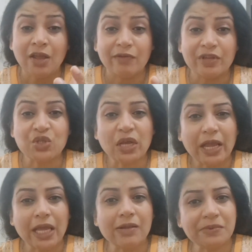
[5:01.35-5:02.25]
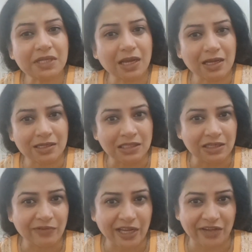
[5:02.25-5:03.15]
which helps us
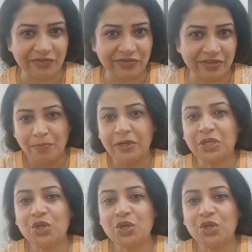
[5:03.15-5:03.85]
survive. But